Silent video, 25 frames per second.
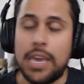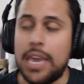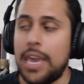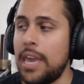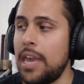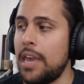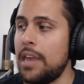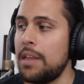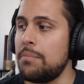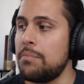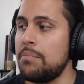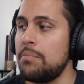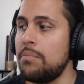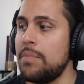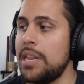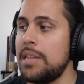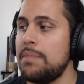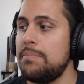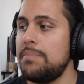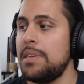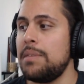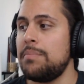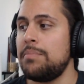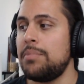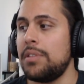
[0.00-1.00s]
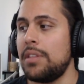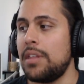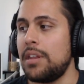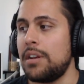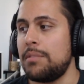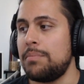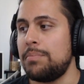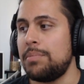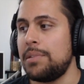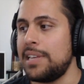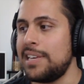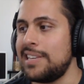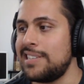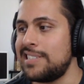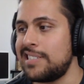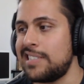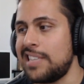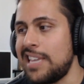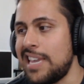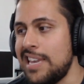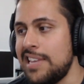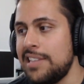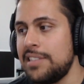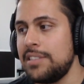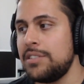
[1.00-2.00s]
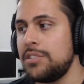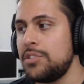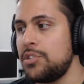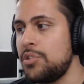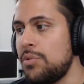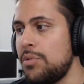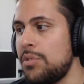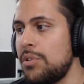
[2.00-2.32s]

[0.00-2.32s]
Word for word: and many people that are placed into